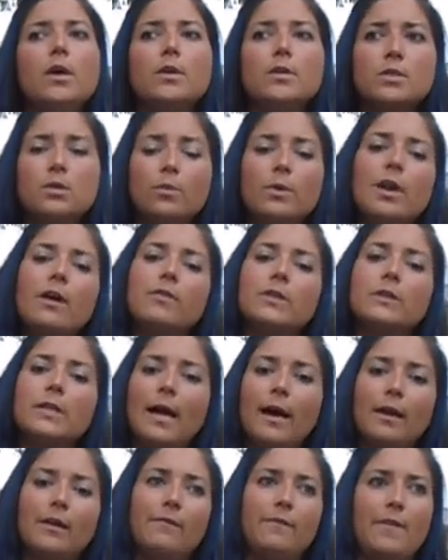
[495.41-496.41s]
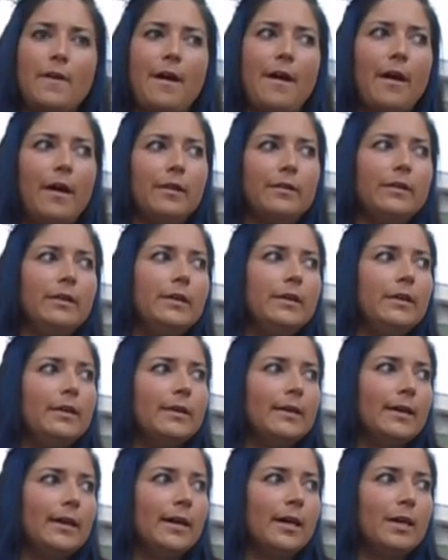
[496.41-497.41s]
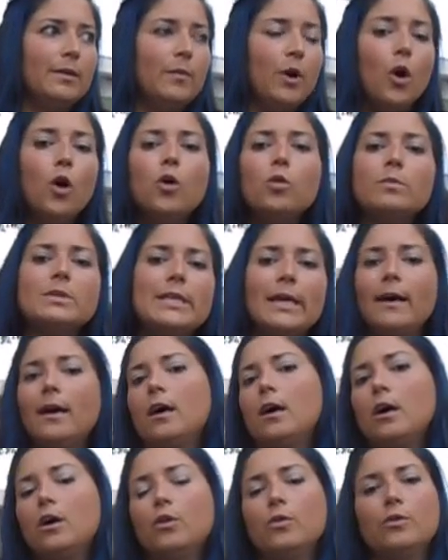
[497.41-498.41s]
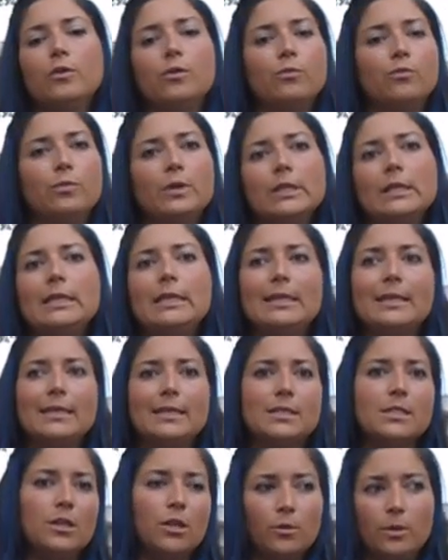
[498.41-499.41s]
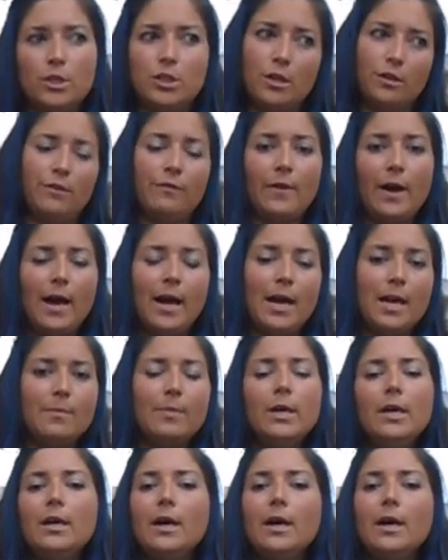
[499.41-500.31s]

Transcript: So we have a lot of that um, hometown, really get to know each other vibe.